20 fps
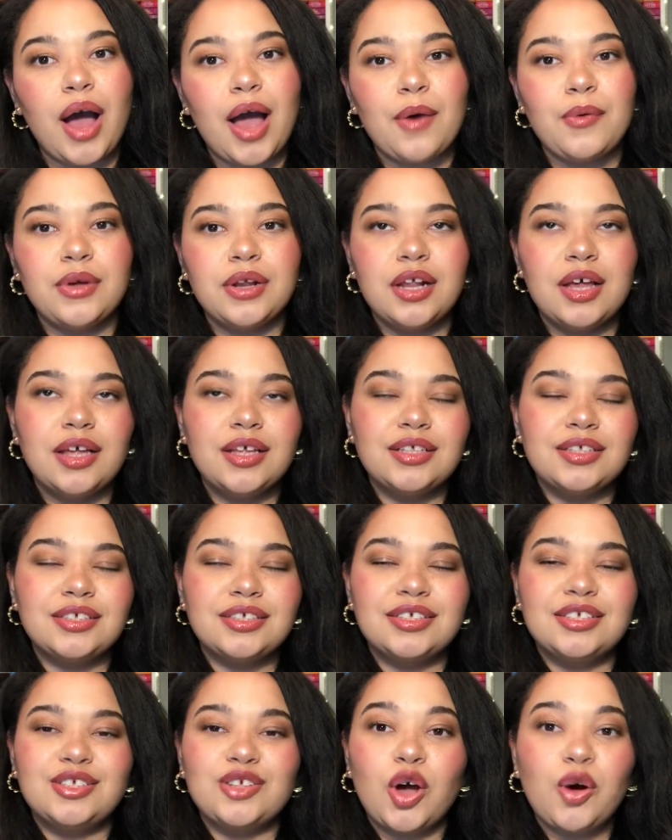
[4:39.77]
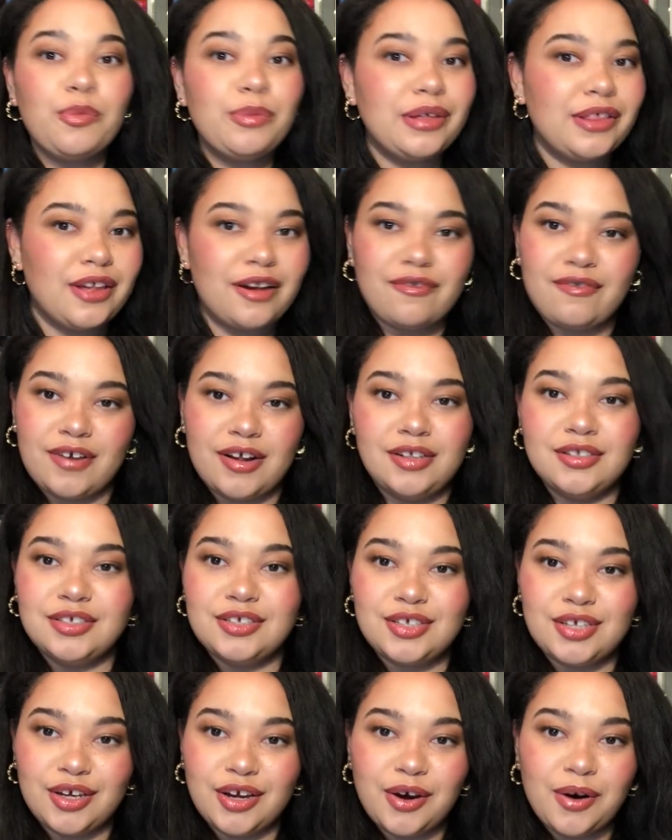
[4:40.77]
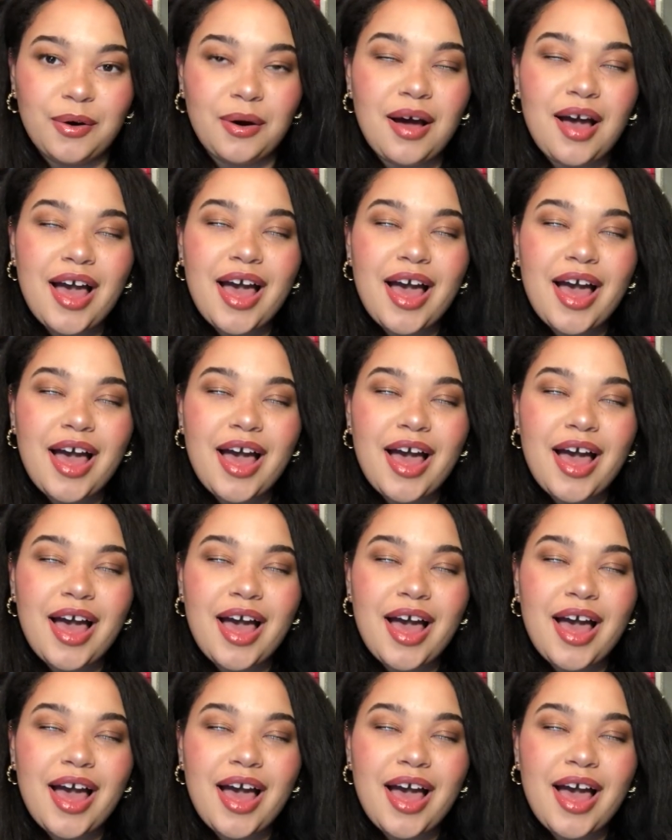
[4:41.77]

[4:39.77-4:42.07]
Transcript: I would so be their friends too.